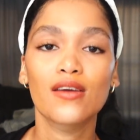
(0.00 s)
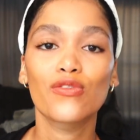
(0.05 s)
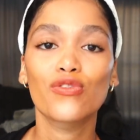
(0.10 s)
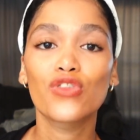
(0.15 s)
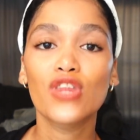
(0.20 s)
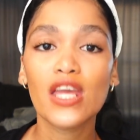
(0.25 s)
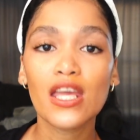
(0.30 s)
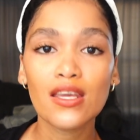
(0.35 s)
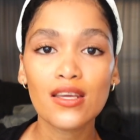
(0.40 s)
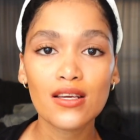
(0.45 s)

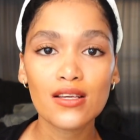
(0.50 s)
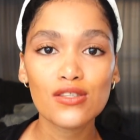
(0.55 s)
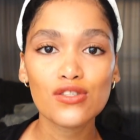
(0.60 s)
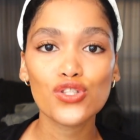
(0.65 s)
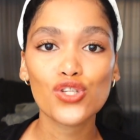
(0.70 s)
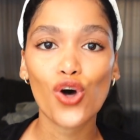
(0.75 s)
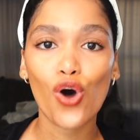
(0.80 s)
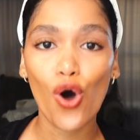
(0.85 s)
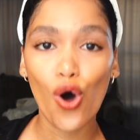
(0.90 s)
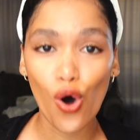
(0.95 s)

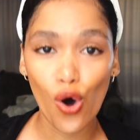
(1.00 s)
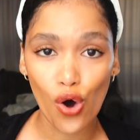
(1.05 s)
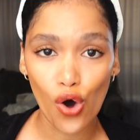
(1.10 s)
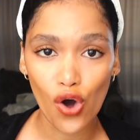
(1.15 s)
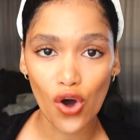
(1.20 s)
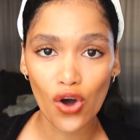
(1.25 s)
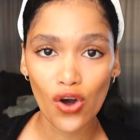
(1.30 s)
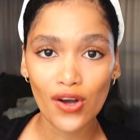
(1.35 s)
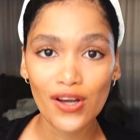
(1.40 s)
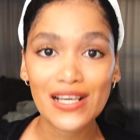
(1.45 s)
Things
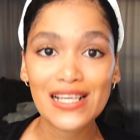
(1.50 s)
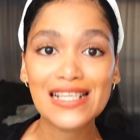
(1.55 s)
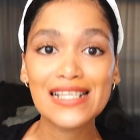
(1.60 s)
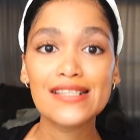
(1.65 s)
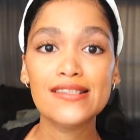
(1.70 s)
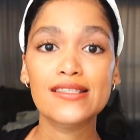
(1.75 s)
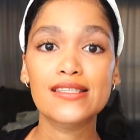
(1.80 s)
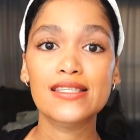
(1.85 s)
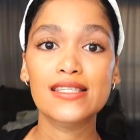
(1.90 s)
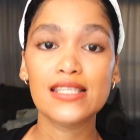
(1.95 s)
are
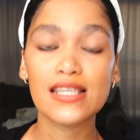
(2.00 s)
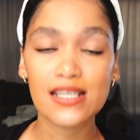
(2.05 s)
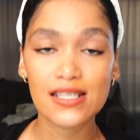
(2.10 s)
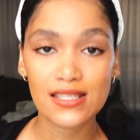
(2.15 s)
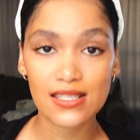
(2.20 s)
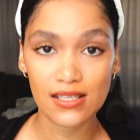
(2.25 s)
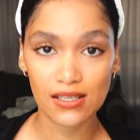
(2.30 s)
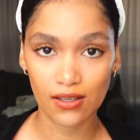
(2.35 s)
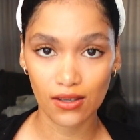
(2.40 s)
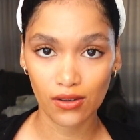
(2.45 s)

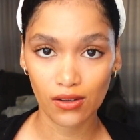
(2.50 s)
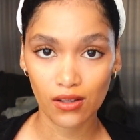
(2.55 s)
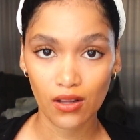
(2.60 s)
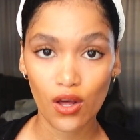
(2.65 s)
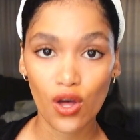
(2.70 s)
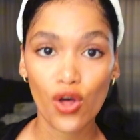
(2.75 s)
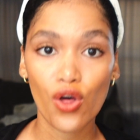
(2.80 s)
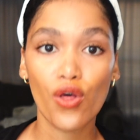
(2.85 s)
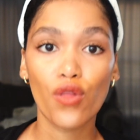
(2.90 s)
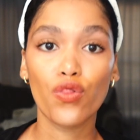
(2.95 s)
seasonal.
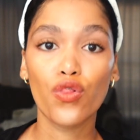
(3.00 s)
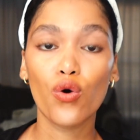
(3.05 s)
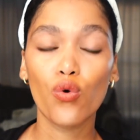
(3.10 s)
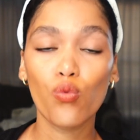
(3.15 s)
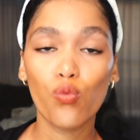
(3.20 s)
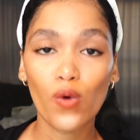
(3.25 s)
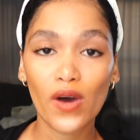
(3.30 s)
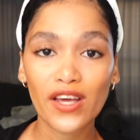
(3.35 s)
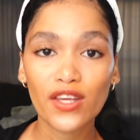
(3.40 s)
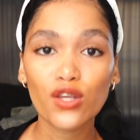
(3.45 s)
The
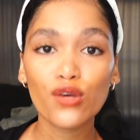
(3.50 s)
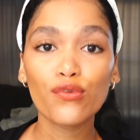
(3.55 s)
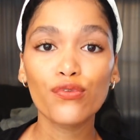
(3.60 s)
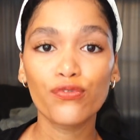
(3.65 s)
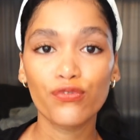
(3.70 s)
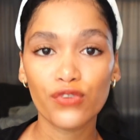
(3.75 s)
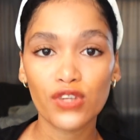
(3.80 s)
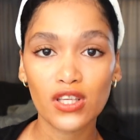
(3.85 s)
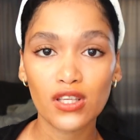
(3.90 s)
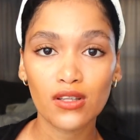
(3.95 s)
way you
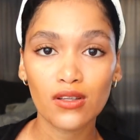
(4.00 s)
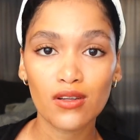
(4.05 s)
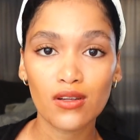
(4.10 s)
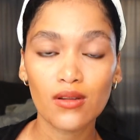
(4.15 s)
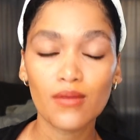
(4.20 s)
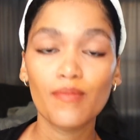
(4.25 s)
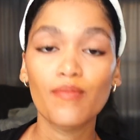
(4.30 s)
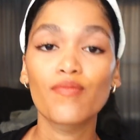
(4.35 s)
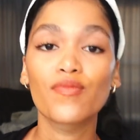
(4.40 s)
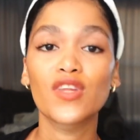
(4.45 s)

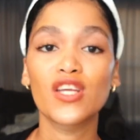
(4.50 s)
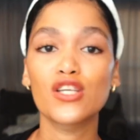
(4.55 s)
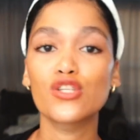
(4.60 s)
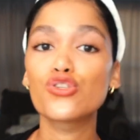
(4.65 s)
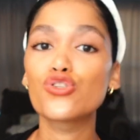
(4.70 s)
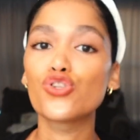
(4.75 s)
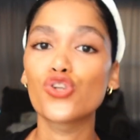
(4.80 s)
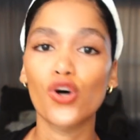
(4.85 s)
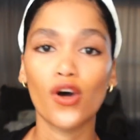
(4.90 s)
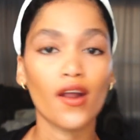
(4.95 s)
feel
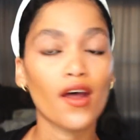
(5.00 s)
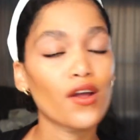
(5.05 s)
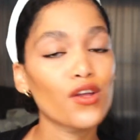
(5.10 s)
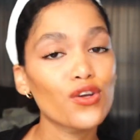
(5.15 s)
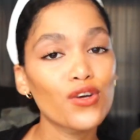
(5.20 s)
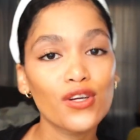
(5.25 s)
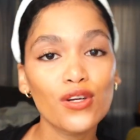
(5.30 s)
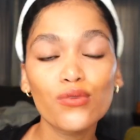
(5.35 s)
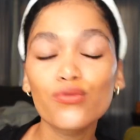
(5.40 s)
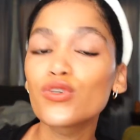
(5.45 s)
is not how you're
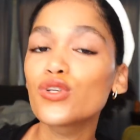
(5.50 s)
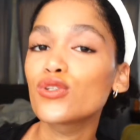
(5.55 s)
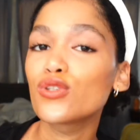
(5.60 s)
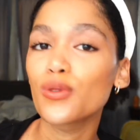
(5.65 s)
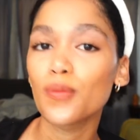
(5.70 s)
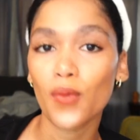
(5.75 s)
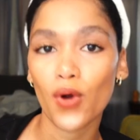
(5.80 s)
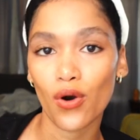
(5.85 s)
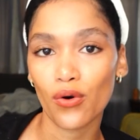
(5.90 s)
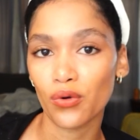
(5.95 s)
going to feel
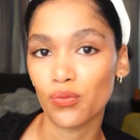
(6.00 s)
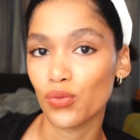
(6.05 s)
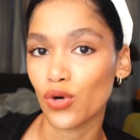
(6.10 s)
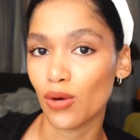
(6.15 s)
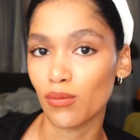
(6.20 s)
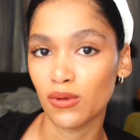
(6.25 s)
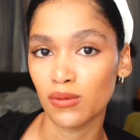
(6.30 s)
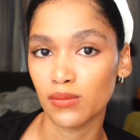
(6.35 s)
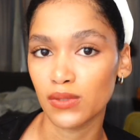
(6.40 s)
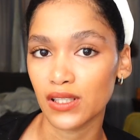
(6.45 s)
tomorrow,
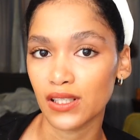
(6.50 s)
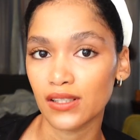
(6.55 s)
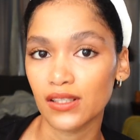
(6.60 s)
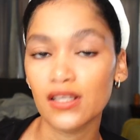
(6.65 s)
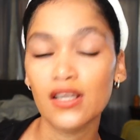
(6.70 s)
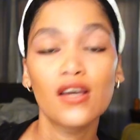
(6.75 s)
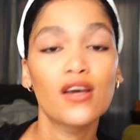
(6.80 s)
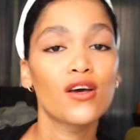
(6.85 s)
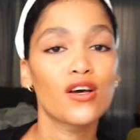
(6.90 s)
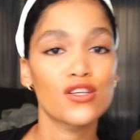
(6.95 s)
probably.
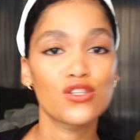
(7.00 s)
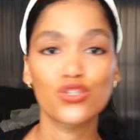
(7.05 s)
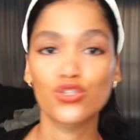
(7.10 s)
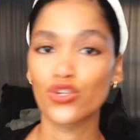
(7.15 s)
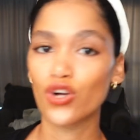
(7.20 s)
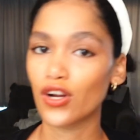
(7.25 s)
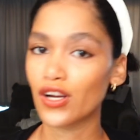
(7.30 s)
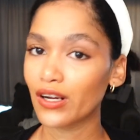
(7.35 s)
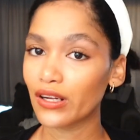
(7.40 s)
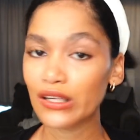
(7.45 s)
It's
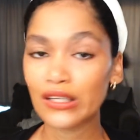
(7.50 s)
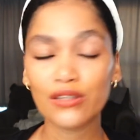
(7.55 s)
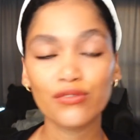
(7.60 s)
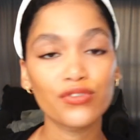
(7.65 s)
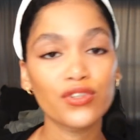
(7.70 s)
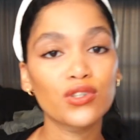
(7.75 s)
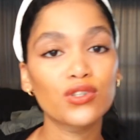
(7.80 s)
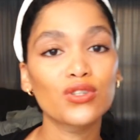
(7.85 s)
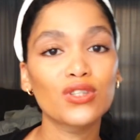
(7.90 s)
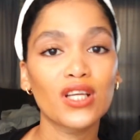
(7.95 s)
not how you're going to
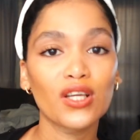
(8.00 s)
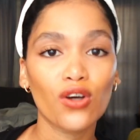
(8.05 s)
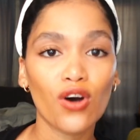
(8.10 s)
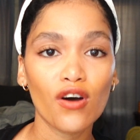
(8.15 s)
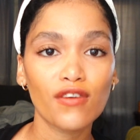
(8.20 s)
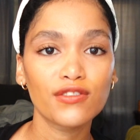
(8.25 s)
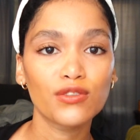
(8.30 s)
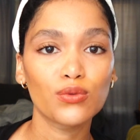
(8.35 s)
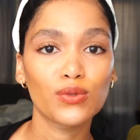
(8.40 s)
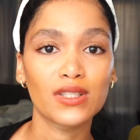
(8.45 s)
feel today
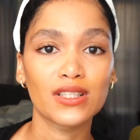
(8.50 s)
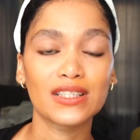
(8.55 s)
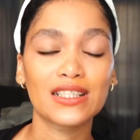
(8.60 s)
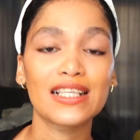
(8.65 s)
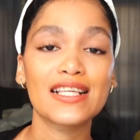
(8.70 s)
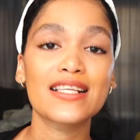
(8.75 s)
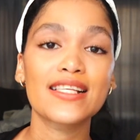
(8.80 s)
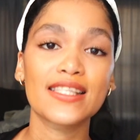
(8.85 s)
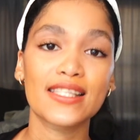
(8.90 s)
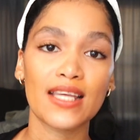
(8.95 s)
afterwards.
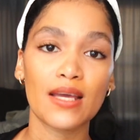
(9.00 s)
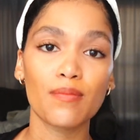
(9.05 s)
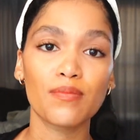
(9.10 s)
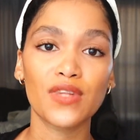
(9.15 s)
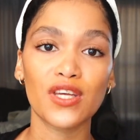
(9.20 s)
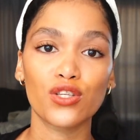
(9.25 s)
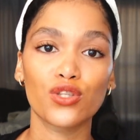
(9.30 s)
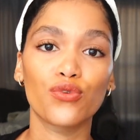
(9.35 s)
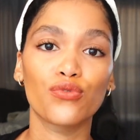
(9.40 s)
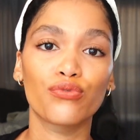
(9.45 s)
Accept
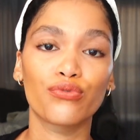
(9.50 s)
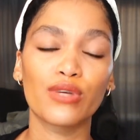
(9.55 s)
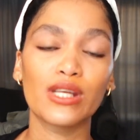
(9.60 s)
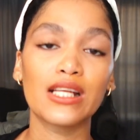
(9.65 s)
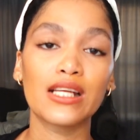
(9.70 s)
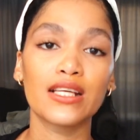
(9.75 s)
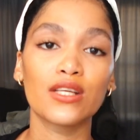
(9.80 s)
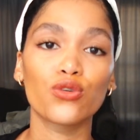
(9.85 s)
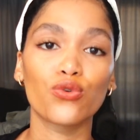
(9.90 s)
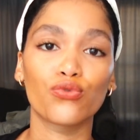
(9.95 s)
that you're
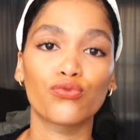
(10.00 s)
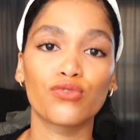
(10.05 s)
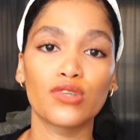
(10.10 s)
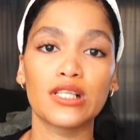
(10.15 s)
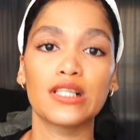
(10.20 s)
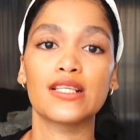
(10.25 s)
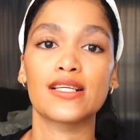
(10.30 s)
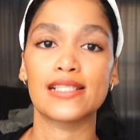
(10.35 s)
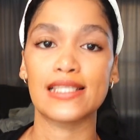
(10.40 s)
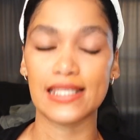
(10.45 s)
feeling your
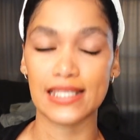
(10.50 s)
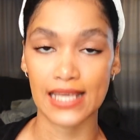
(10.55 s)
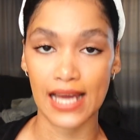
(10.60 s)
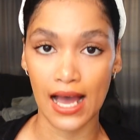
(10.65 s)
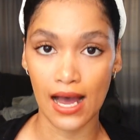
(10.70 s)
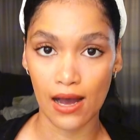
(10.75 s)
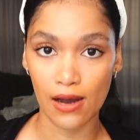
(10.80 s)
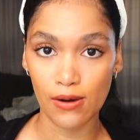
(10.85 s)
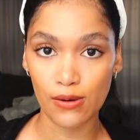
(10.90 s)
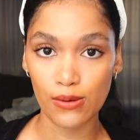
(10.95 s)
feelings
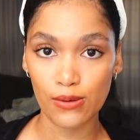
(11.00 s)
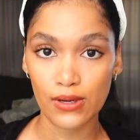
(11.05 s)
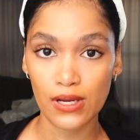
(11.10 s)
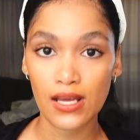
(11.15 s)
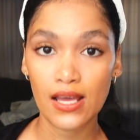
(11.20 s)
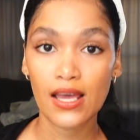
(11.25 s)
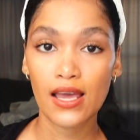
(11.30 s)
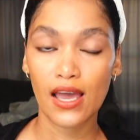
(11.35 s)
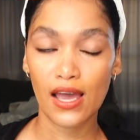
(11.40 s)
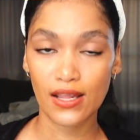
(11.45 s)
now,
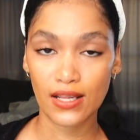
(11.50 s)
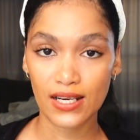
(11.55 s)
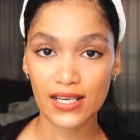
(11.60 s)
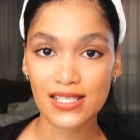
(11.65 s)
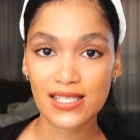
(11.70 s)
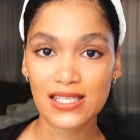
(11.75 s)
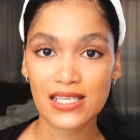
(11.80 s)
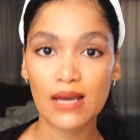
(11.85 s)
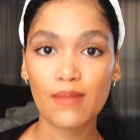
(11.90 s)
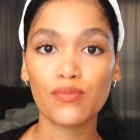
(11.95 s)
and
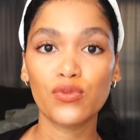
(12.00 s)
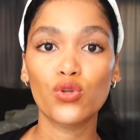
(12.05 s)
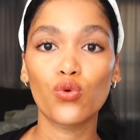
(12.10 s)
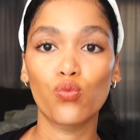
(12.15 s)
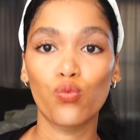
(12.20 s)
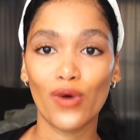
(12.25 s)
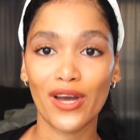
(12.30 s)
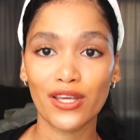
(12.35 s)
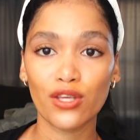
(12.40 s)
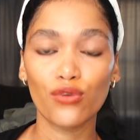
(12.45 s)
accept the
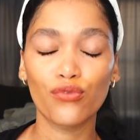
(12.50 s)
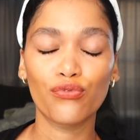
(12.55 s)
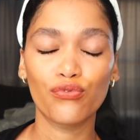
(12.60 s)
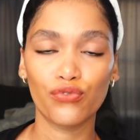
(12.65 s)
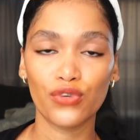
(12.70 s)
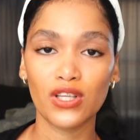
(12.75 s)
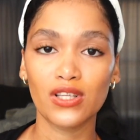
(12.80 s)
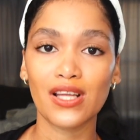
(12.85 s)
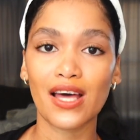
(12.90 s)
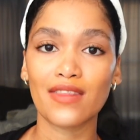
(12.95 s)
way you
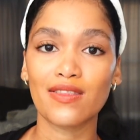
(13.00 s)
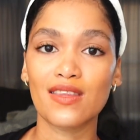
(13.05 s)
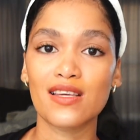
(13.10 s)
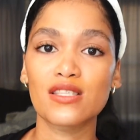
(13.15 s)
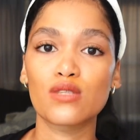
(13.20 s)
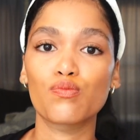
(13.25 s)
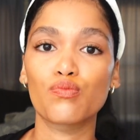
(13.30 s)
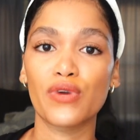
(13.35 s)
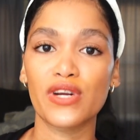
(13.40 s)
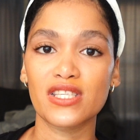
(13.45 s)
feel at
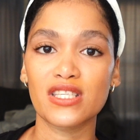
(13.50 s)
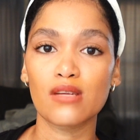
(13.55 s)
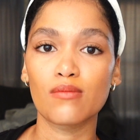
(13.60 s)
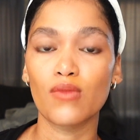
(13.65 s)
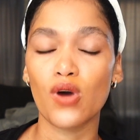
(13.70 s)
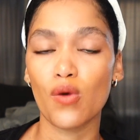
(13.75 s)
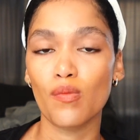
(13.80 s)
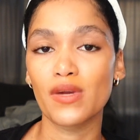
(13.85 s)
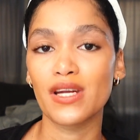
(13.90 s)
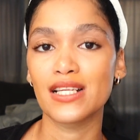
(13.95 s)
this present
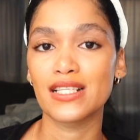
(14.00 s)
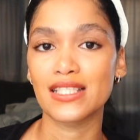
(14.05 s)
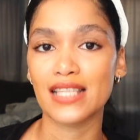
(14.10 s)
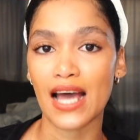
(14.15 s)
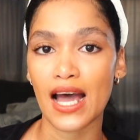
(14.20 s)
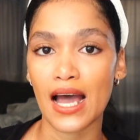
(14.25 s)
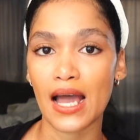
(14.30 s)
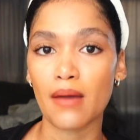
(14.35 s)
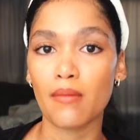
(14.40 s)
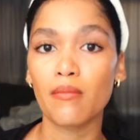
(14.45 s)
moment in
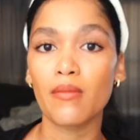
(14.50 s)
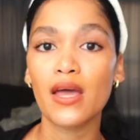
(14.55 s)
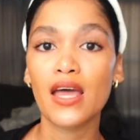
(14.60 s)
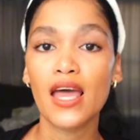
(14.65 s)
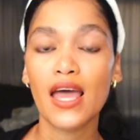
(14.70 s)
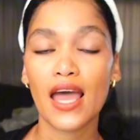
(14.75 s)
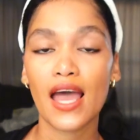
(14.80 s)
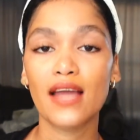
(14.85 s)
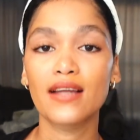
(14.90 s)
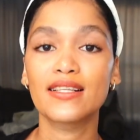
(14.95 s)
time,
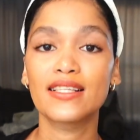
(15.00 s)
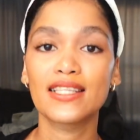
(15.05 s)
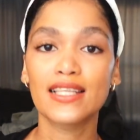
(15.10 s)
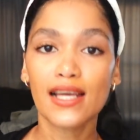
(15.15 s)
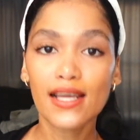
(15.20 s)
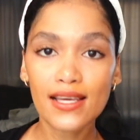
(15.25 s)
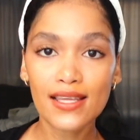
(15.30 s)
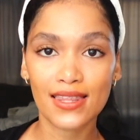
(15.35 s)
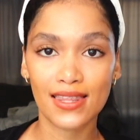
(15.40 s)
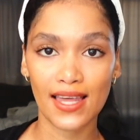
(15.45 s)
and
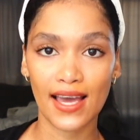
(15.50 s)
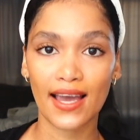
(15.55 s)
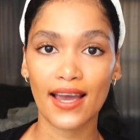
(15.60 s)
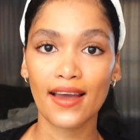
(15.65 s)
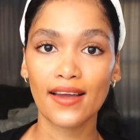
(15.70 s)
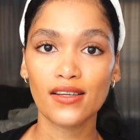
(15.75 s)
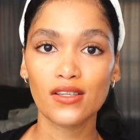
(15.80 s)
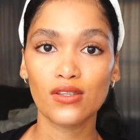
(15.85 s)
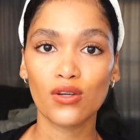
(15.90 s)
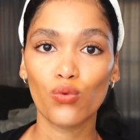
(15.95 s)
take
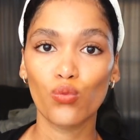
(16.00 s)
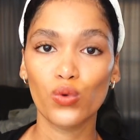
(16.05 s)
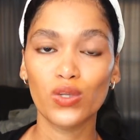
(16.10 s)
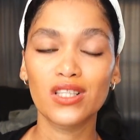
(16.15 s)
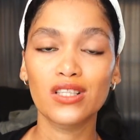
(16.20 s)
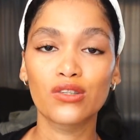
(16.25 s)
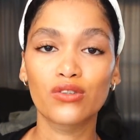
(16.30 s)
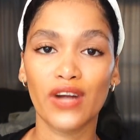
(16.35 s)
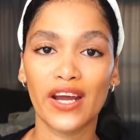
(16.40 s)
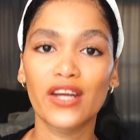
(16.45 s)
that with
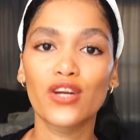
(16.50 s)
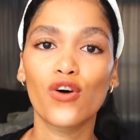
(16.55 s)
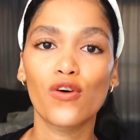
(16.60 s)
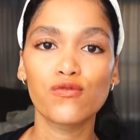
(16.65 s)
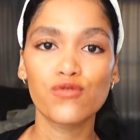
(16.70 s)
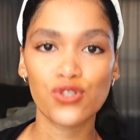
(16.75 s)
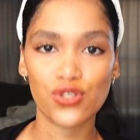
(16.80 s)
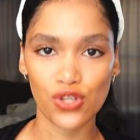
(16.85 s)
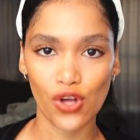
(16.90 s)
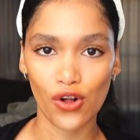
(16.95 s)
a grain of
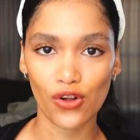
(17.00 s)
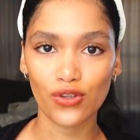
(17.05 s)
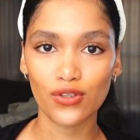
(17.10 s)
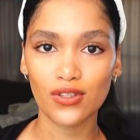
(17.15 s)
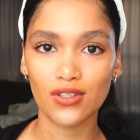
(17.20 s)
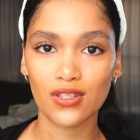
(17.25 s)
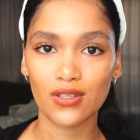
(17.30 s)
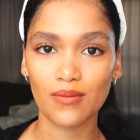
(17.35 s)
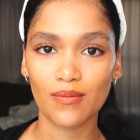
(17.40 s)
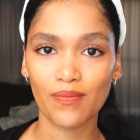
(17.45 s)

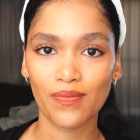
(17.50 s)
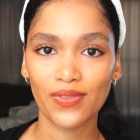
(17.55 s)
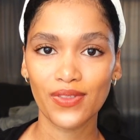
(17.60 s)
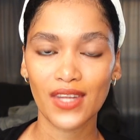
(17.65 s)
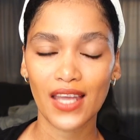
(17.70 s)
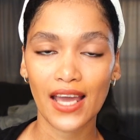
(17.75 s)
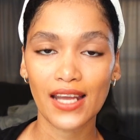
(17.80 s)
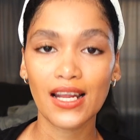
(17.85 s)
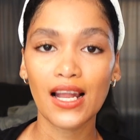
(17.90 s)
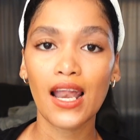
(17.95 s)
salt
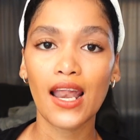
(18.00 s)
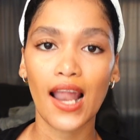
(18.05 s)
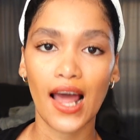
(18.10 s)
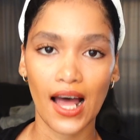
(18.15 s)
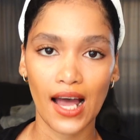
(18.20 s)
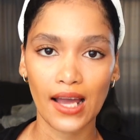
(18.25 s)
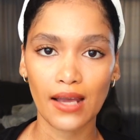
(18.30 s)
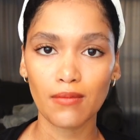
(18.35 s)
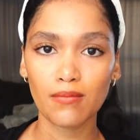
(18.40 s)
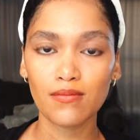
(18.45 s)
and a
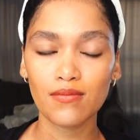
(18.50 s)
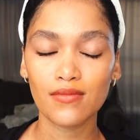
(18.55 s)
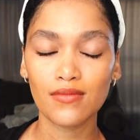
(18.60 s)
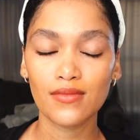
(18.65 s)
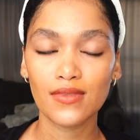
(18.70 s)
lime